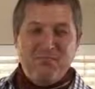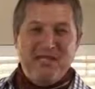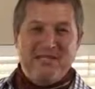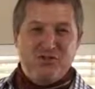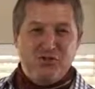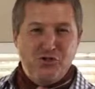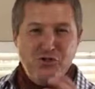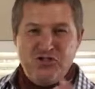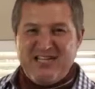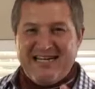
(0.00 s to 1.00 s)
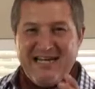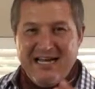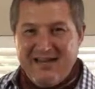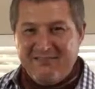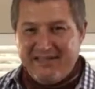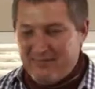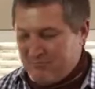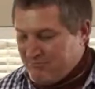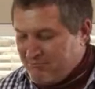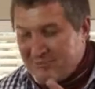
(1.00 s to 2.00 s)
meat is juicy and lovely.
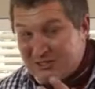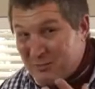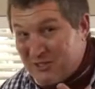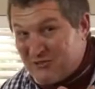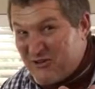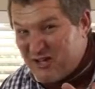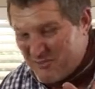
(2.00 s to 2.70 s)
It smells really